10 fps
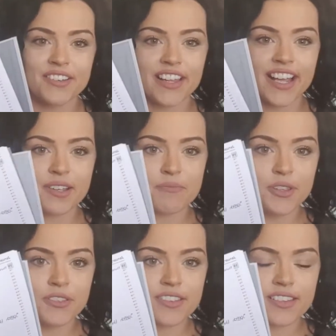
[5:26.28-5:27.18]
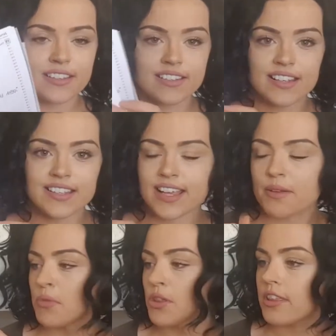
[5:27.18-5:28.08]
like your month, it's
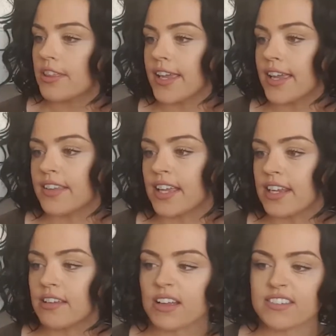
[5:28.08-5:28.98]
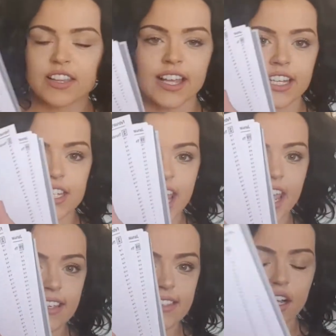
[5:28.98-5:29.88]
like monthly and then it has like your
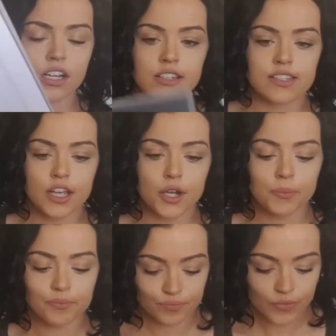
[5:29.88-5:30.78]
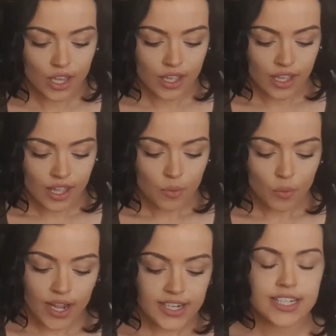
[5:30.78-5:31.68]
days on. So
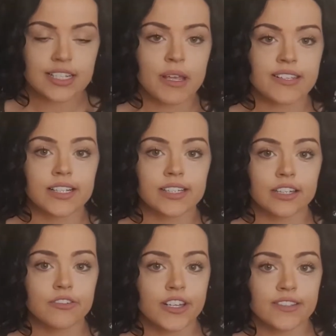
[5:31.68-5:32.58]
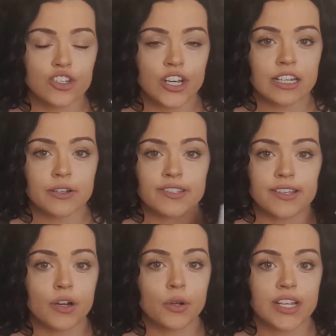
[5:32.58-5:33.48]
what I did basically at the 1st of January is
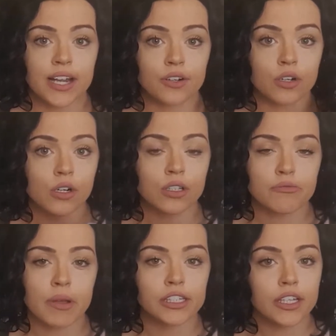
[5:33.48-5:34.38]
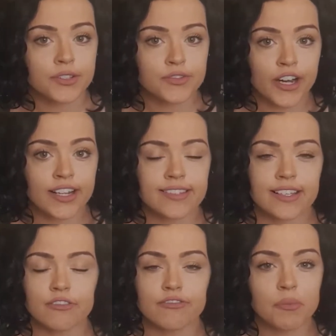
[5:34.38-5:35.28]
I wrote down all of my close friends
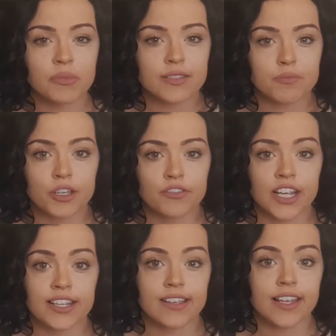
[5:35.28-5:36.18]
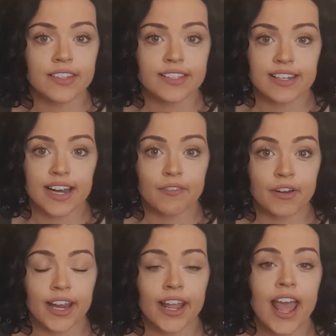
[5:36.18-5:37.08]
and family's birthdays in this
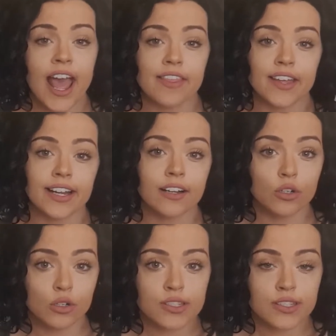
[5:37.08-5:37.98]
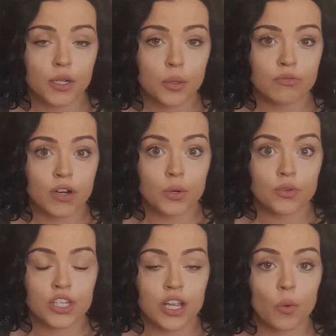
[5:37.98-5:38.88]
diary, and then I also
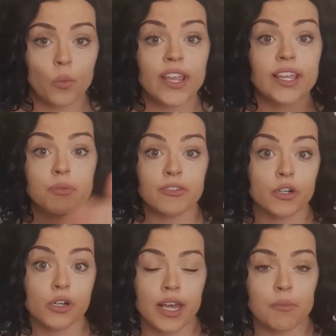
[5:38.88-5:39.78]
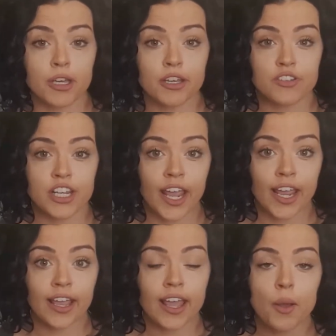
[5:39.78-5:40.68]
wrote a week before that
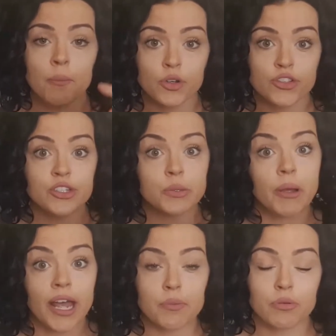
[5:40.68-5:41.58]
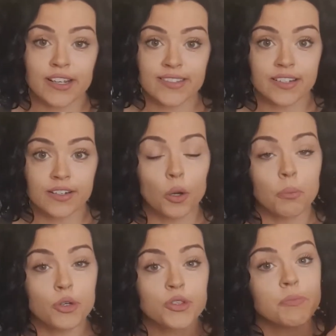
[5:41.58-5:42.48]
birthday, must buy present or
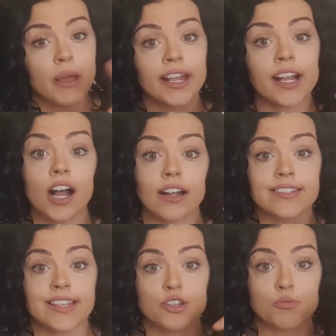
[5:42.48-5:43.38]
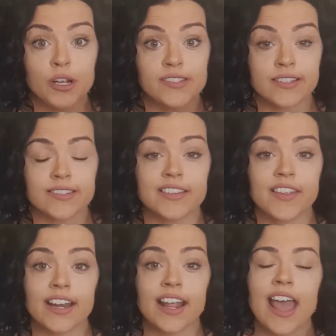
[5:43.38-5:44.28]
must buy card slash present. So
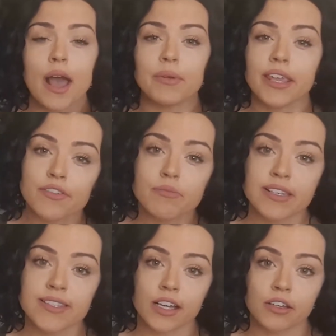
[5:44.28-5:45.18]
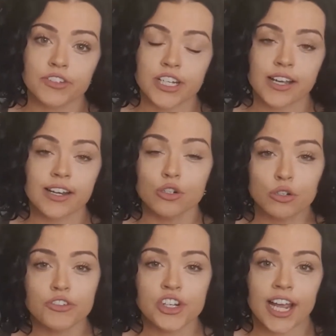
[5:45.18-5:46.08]
then I'm giving myself
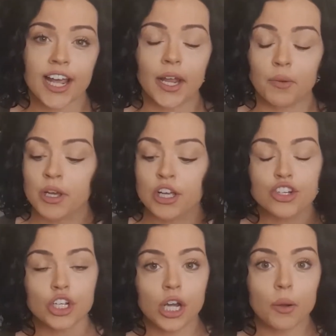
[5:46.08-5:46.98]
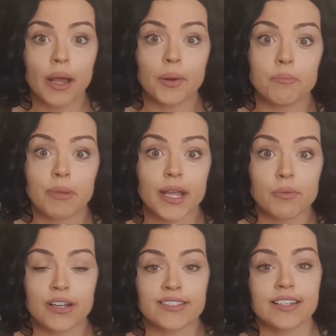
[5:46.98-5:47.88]
enough time to go out and buy a
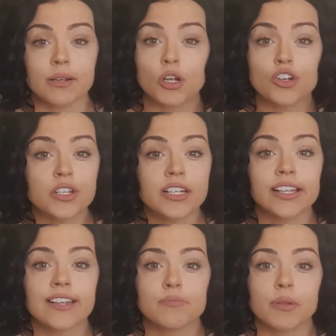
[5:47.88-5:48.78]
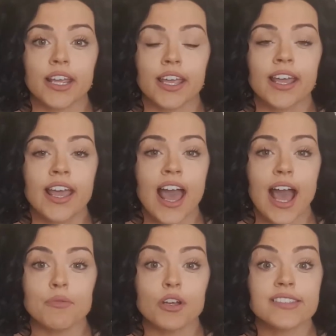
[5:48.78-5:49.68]
present. I'm not doing it last minute.
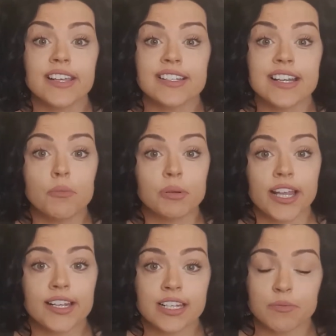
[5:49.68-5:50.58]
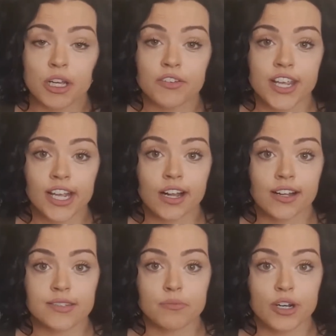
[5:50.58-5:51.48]
I'm not sending out belated birthday
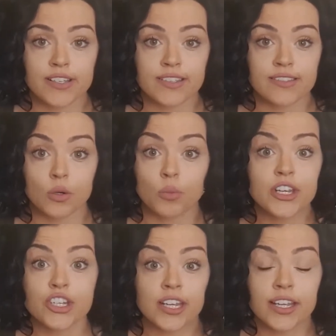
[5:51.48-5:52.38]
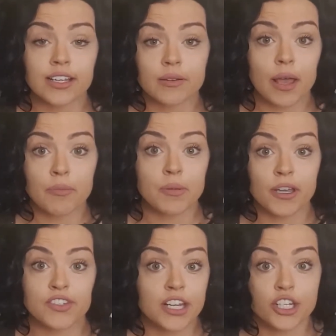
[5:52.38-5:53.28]
cards and presents or wishing happy
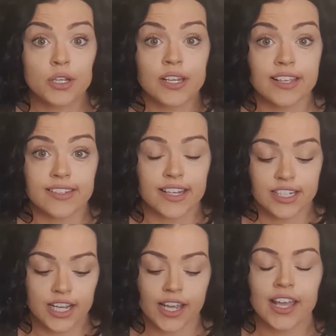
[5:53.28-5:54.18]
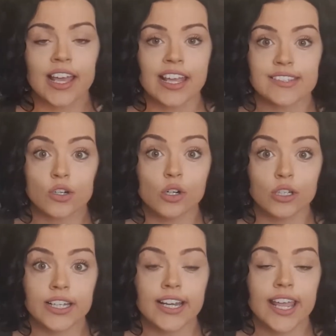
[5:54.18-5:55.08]
birthday 2 days later. It's
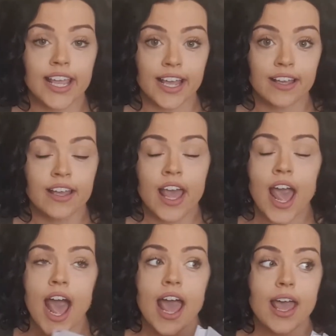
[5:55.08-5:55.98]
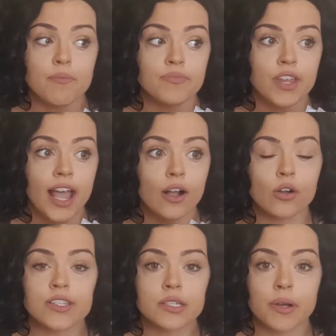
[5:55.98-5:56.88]
all in here. I
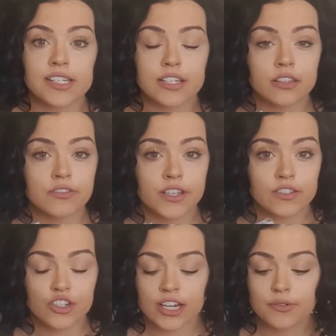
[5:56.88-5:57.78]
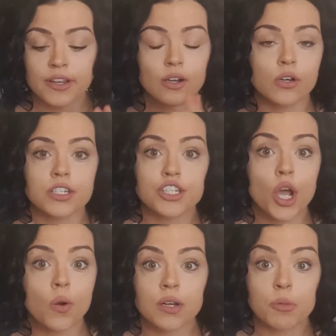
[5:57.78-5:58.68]
also added on the 1st of January all the
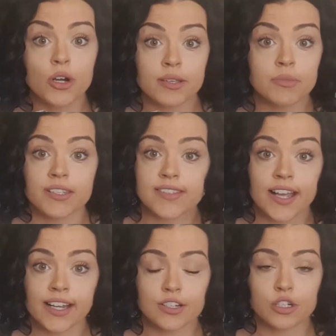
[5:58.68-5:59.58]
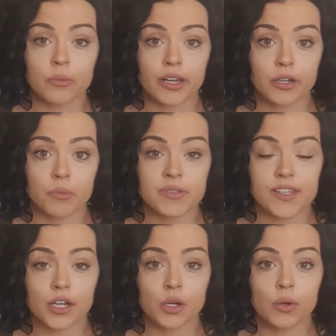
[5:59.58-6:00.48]
known appointments that I had coming up.
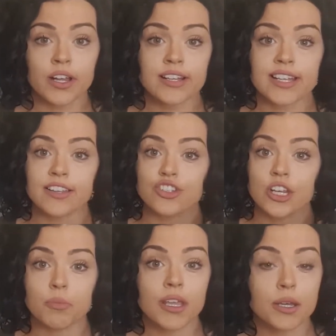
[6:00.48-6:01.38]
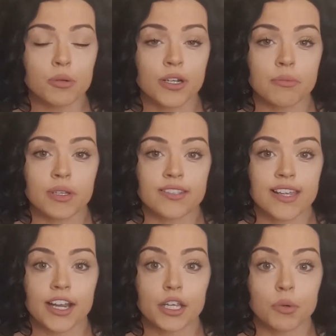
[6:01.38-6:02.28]
So Ted's GP appointments
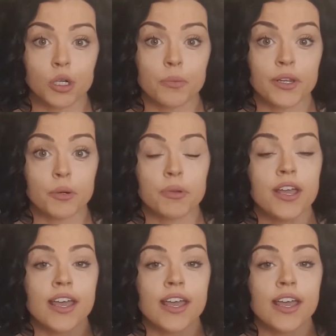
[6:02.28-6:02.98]
that I knew were coming up,